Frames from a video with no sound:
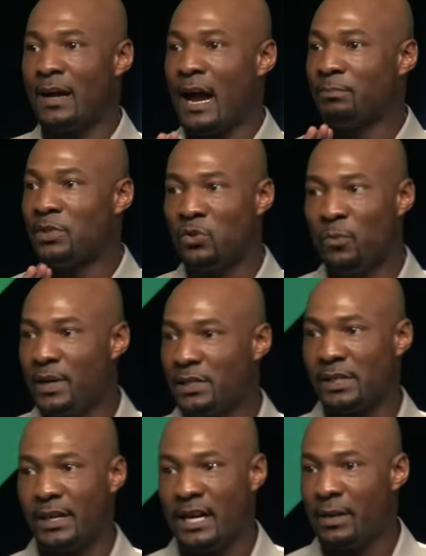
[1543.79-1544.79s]
I'm too
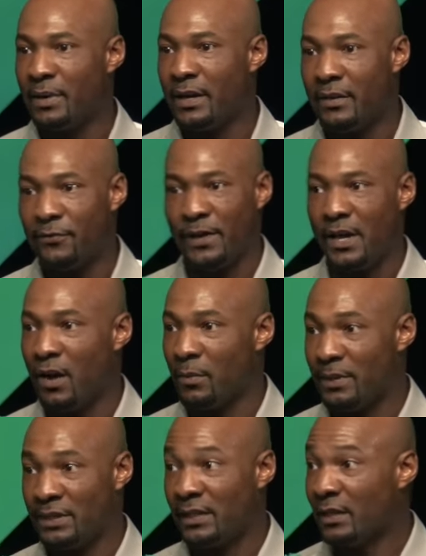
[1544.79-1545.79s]
busy to come here for y'all to
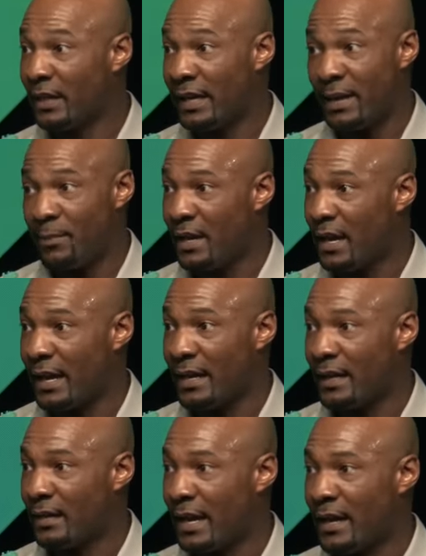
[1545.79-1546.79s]
be looking at me like,
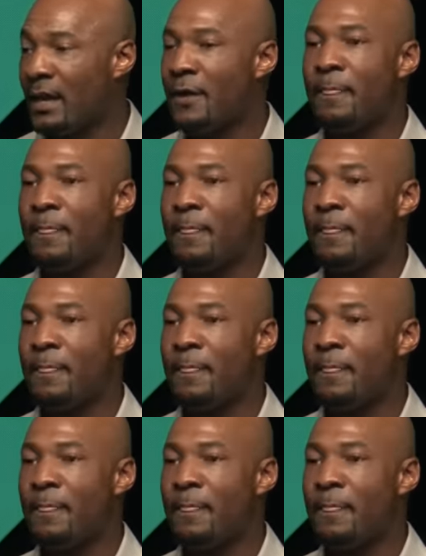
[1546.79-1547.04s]
like